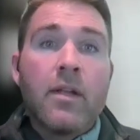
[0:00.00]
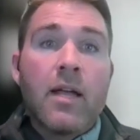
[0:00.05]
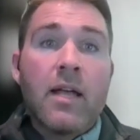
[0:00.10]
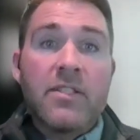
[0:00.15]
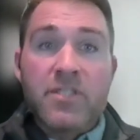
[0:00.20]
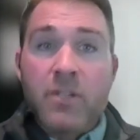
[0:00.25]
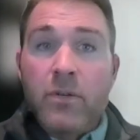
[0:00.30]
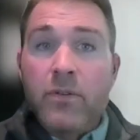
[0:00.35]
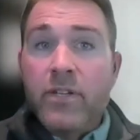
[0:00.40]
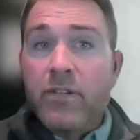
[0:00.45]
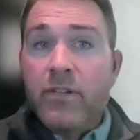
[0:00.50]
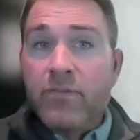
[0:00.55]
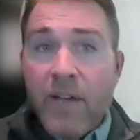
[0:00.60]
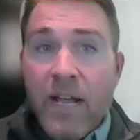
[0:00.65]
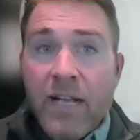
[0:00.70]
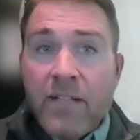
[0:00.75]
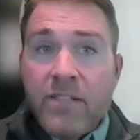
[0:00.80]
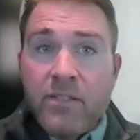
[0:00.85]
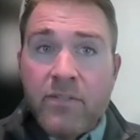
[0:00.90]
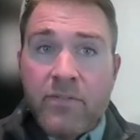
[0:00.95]
And so the
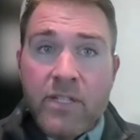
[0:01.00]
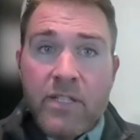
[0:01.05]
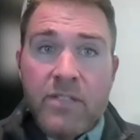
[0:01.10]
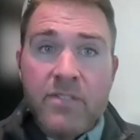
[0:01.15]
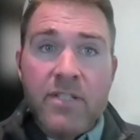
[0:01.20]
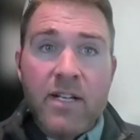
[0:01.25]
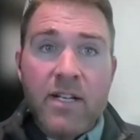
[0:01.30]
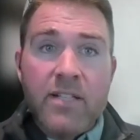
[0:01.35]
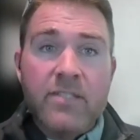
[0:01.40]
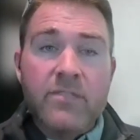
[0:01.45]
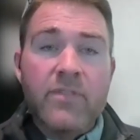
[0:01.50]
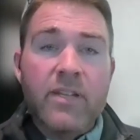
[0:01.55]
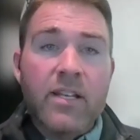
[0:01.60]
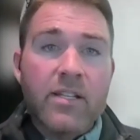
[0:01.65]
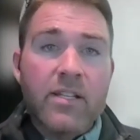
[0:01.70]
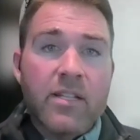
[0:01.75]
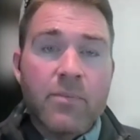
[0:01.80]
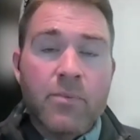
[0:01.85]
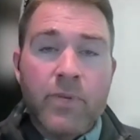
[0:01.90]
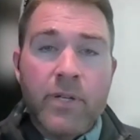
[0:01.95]
effect of these kinds of
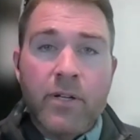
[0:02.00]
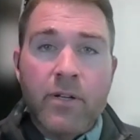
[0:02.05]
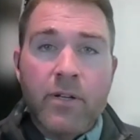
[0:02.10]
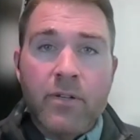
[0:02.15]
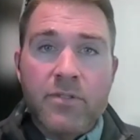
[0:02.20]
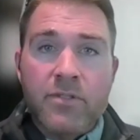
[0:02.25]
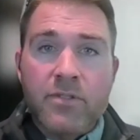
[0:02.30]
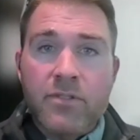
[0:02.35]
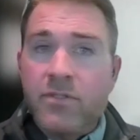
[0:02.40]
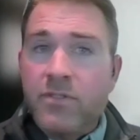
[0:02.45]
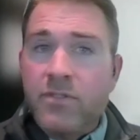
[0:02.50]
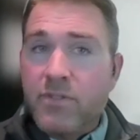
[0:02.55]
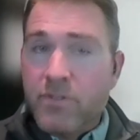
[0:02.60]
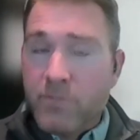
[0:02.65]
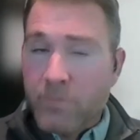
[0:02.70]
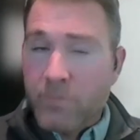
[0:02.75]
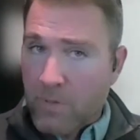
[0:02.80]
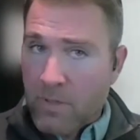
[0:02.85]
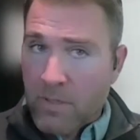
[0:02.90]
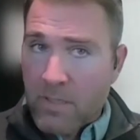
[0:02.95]
NAD
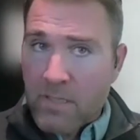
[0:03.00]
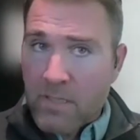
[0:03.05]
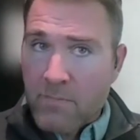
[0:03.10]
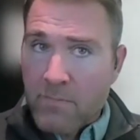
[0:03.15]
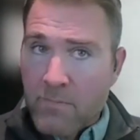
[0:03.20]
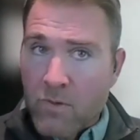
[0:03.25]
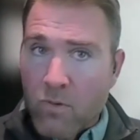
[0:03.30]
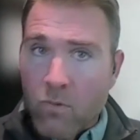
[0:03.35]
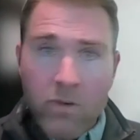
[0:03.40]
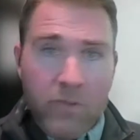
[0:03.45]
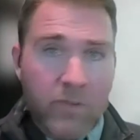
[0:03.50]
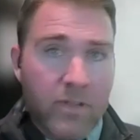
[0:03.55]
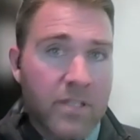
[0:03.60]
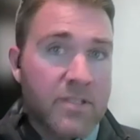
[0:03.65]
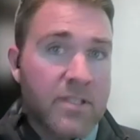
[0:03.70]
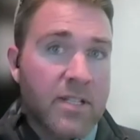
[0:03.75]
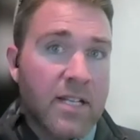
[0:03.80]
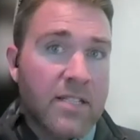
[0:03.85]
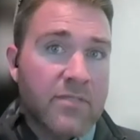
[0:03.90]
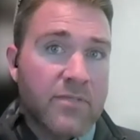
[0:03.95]
precursors or
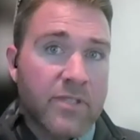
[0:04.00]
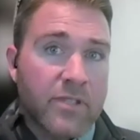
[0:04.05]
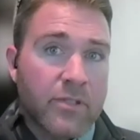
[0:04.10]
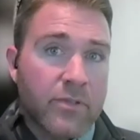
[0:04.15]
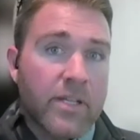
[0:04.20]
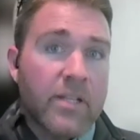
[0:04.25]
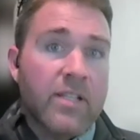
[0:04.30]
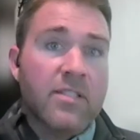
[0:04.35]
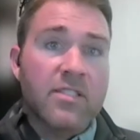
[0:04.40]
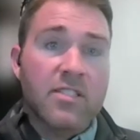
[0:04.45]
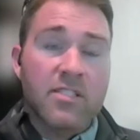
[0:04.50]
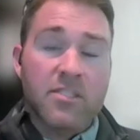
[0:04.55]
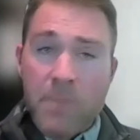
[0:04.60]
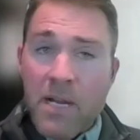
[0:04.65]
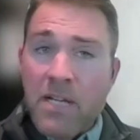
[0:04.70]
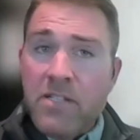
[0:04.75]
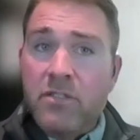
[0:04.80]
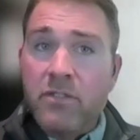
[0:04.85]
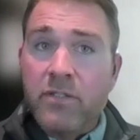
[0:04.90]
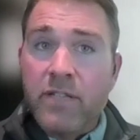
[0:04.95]
these kinds of ingredients,
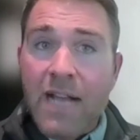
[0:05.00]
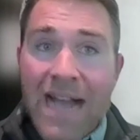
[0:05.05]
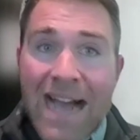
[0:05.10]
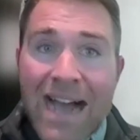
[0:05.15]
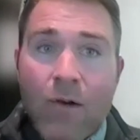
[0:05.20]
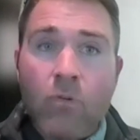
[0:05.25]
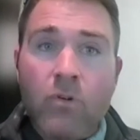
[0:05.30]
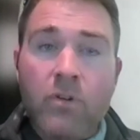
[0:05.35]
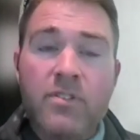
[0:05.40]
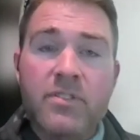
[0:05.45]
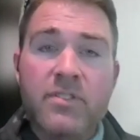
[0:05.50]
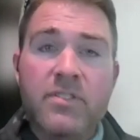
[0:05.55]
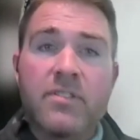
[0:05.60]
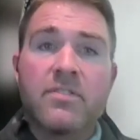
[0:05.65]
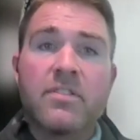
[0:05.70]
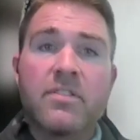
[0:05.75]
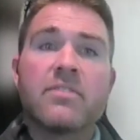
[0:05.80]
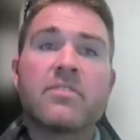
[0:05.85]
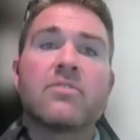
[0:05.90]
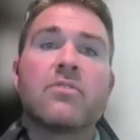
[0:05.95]
especially ours,
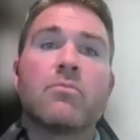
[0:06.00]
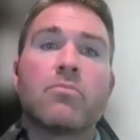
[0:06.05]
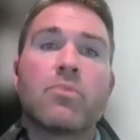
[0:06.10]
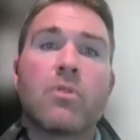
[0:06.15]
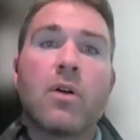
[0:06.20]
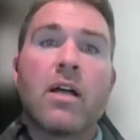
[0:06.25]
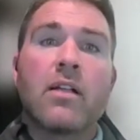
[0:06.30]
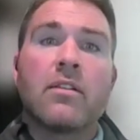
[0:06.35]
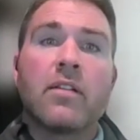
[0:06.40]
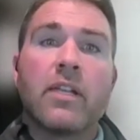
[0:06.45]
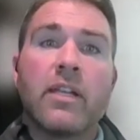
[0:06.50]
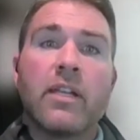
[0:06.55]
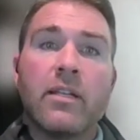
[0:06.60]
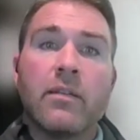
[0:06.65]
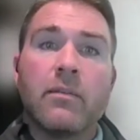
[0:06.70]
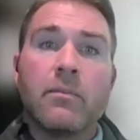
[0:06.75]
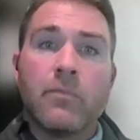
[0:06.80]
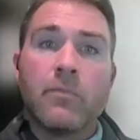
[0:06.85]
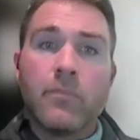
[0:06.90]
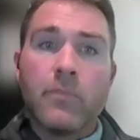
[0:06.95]
since it's so
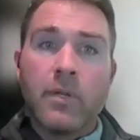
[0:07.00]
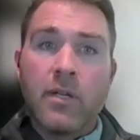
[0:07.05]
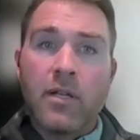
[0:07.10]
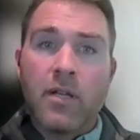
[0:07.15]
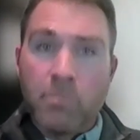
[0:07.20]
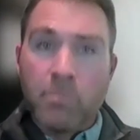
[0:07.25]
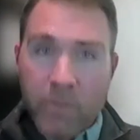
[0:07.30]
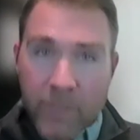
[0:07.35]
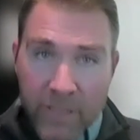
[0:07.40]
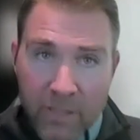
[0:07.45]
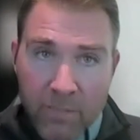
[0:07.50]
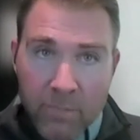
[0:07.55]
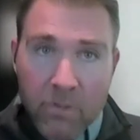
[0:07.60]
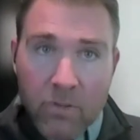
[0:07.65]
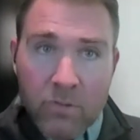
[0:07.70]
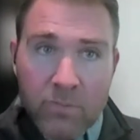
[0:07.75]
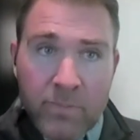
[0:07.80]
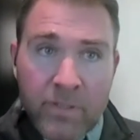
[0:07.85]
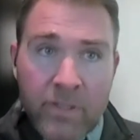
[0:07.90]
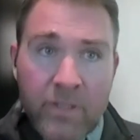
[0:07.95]
broadly
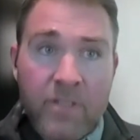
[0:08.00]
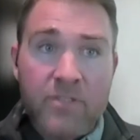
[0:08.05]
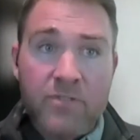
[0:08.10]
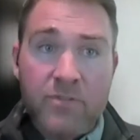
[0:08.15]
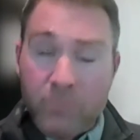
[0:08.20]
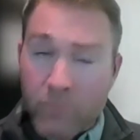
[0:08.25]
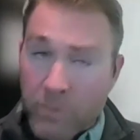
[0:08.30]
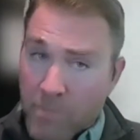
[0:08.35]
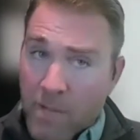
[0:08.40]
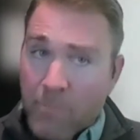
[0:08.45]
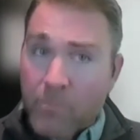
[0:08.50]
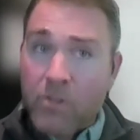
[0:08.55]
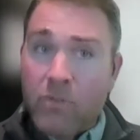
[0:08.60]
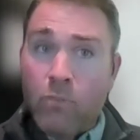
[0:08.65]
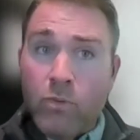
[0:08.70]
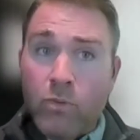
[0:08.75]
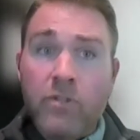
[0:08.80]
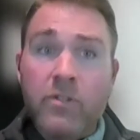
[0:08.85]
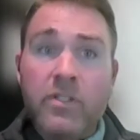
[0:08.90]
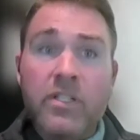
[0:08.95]
applicable, because remember,
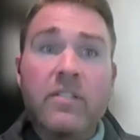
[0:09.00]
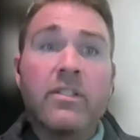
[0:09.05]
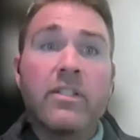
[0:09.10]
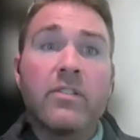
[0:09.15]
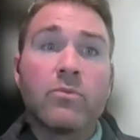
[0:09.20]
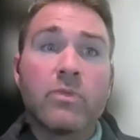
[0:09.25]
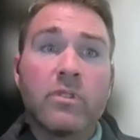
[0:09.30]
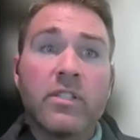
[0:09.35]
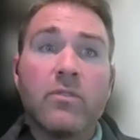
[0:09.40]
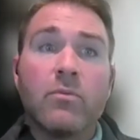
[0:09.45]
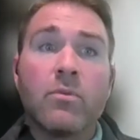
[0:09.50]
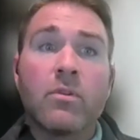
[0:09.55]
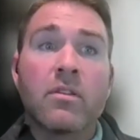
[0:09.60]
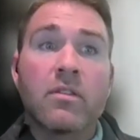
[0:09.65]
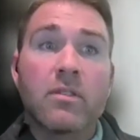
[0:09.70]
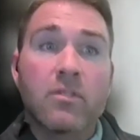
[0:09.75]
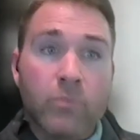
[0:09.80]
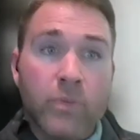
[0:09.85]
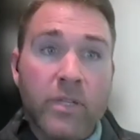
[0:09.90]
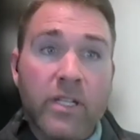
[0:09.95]
we're dealing really with
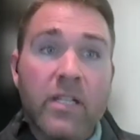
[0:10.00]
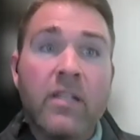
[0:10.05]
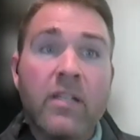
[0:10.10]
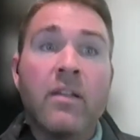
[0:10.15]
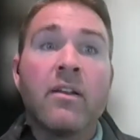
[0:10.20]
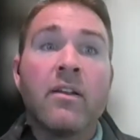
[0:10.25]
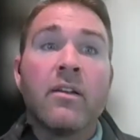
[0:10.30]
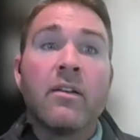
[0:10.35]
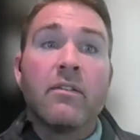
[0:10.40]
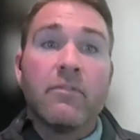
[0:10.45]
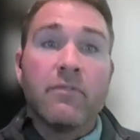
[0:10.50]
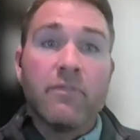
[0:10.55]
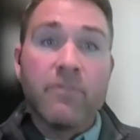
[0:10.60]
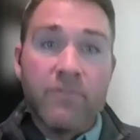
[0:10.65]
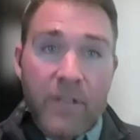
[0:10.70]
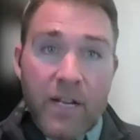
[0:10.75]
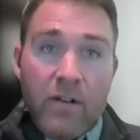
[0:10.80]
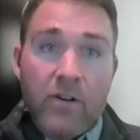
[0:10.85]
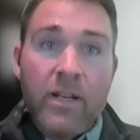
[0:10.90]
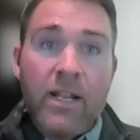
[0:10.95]
three
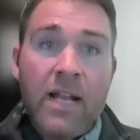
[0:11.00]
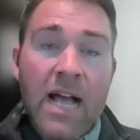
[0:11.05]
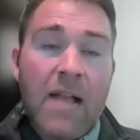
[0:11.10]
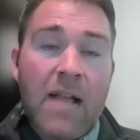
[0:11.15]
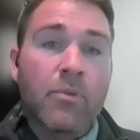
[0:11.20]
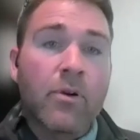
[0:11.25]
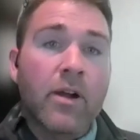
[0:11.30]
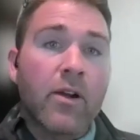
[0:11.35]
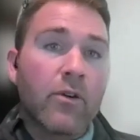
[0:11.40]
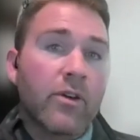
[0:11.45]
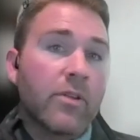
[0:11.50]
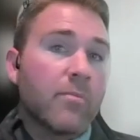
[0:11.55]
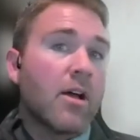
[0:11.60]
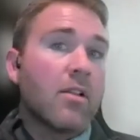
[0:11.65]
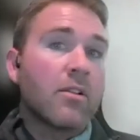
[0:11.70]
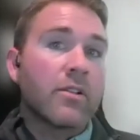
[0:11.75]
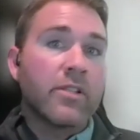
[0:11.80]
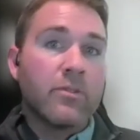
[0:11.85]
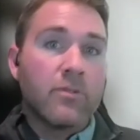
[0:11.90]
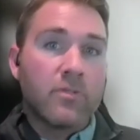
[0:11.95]
very high priority
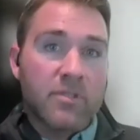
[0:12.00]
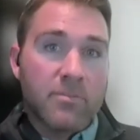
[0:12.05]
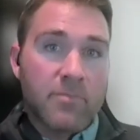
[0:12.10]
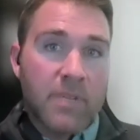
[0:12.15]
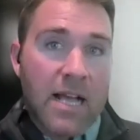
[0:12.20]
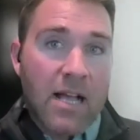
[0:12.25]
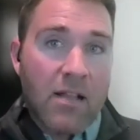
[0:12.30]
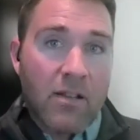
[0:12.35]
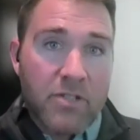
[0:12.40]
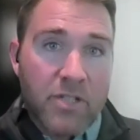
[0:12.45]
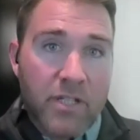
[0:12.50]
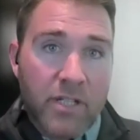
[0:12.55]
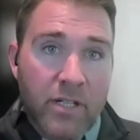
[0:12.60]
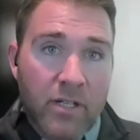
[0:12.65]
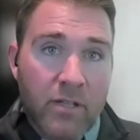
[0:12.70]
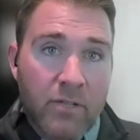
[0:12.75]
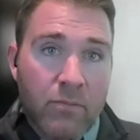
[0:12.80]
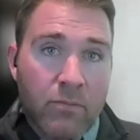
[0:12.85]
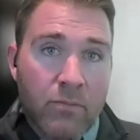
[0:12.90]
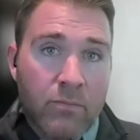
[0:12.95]
molecules in biology
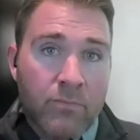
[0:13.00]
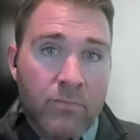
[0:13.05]
here.